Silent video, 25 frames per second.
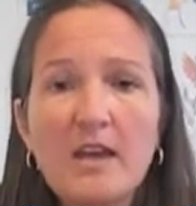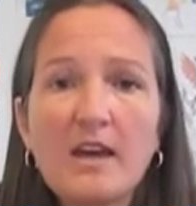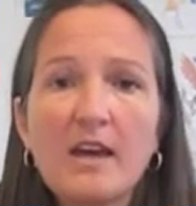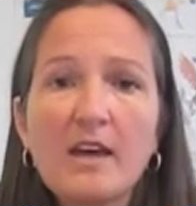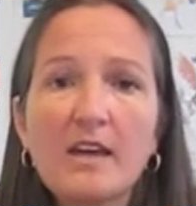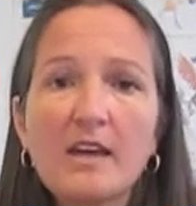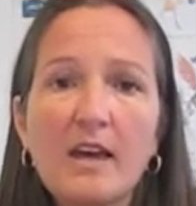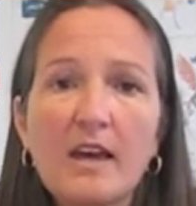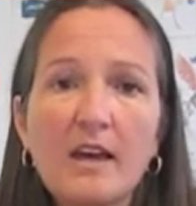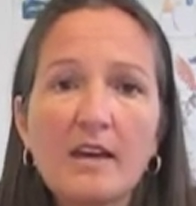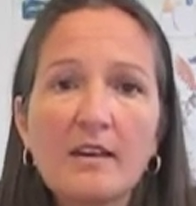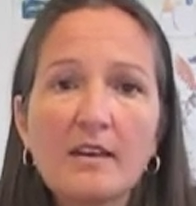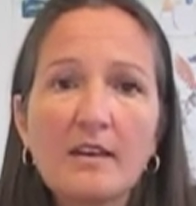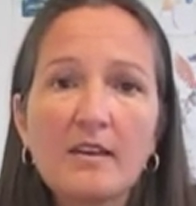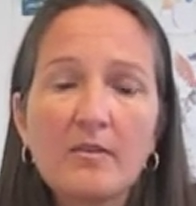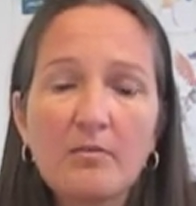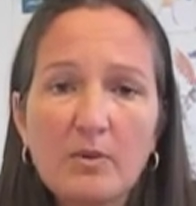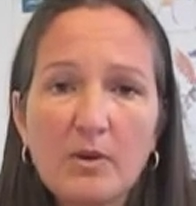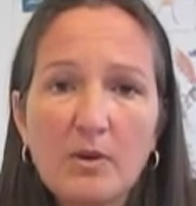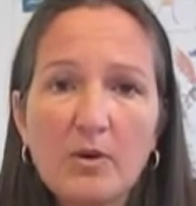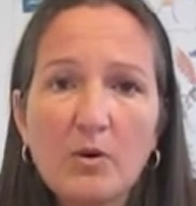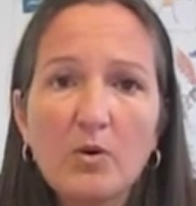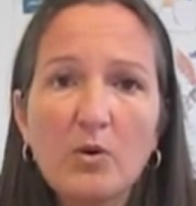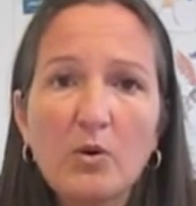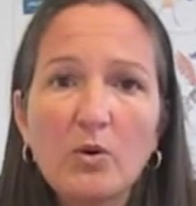Again, give
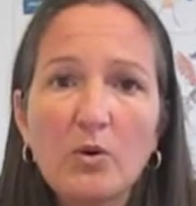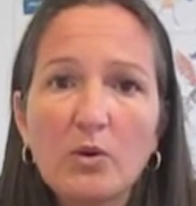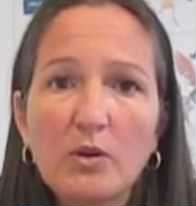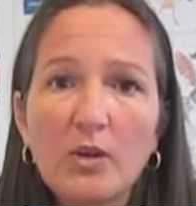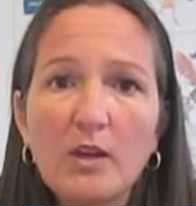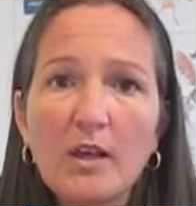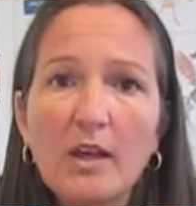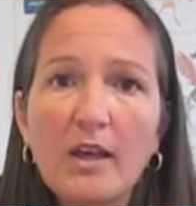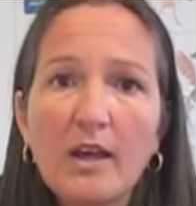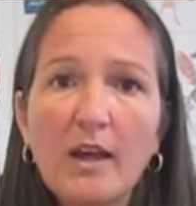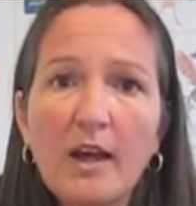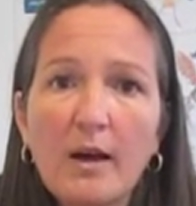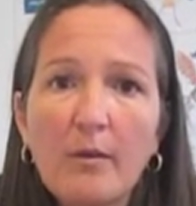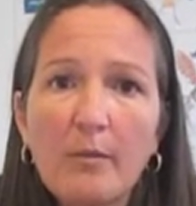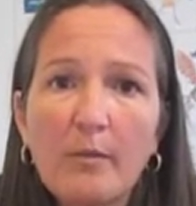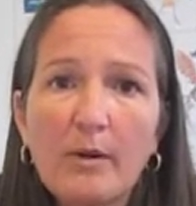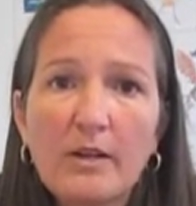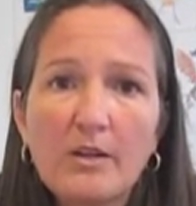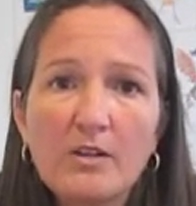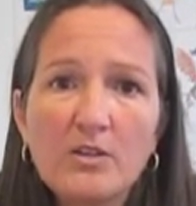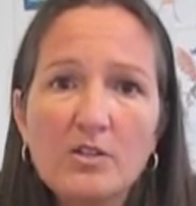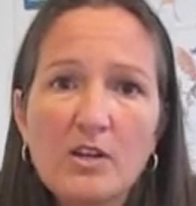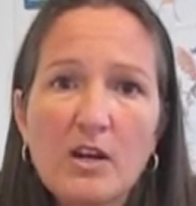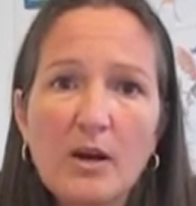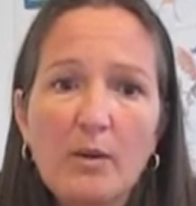me a call and we
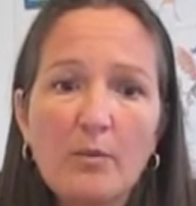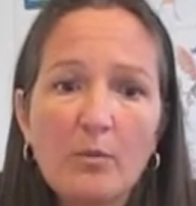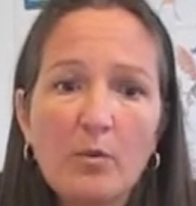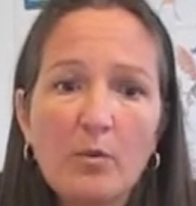can chat